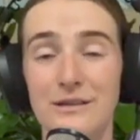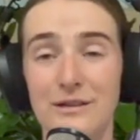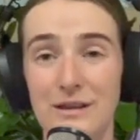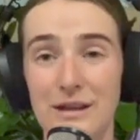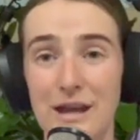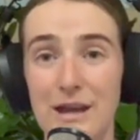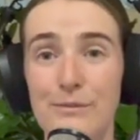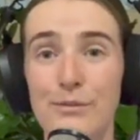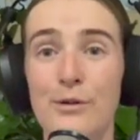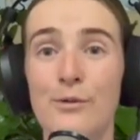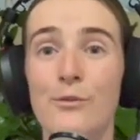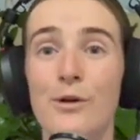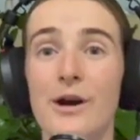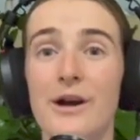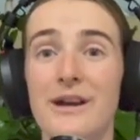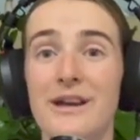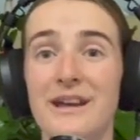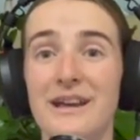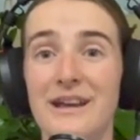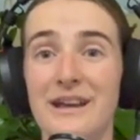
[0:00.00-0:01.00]
keep on
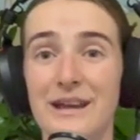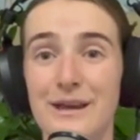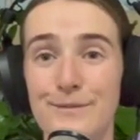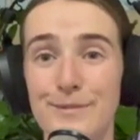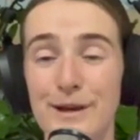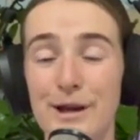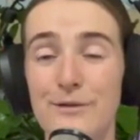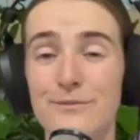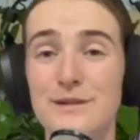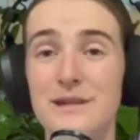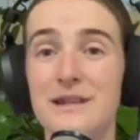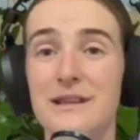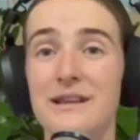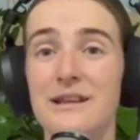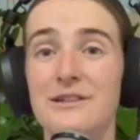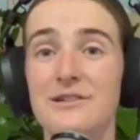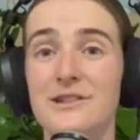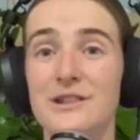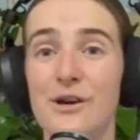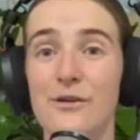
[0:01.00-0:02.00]
working, keeping upskilling
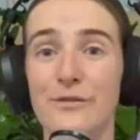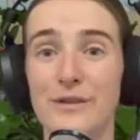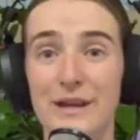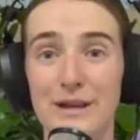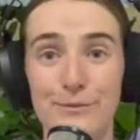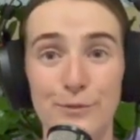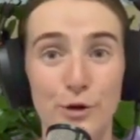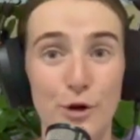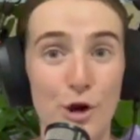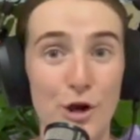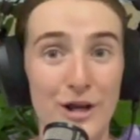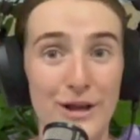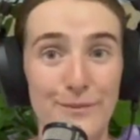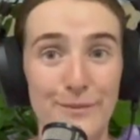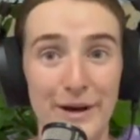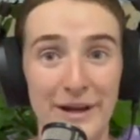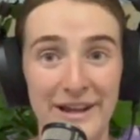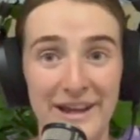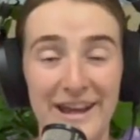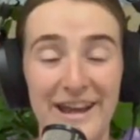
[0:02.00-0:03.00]
yourself and keep on earning
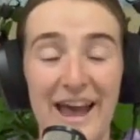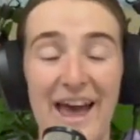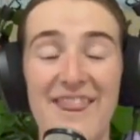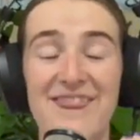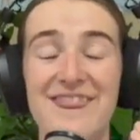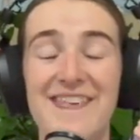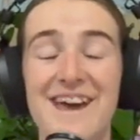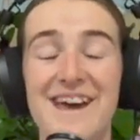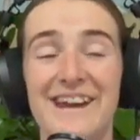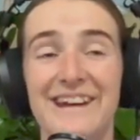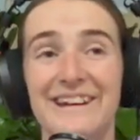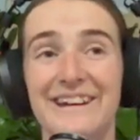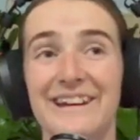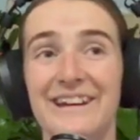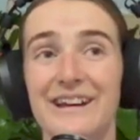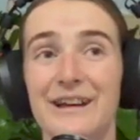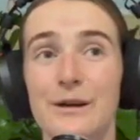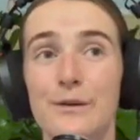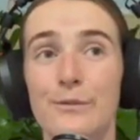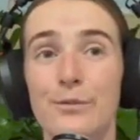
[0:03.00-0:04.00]
money and then
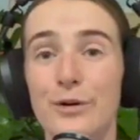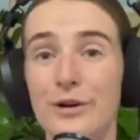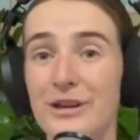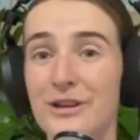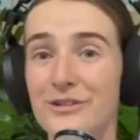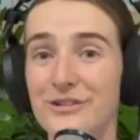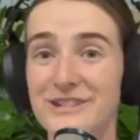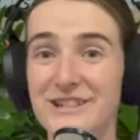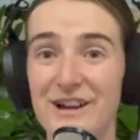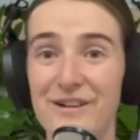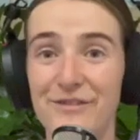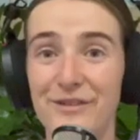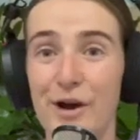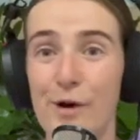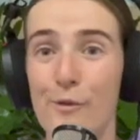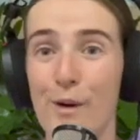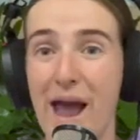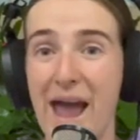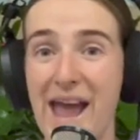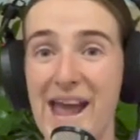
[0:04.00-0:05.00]
putting your stuff
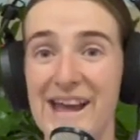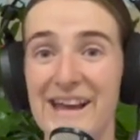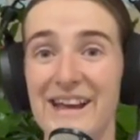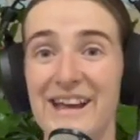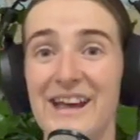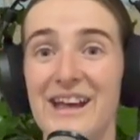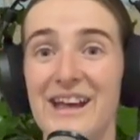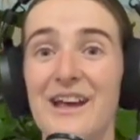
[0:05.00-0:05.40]
away,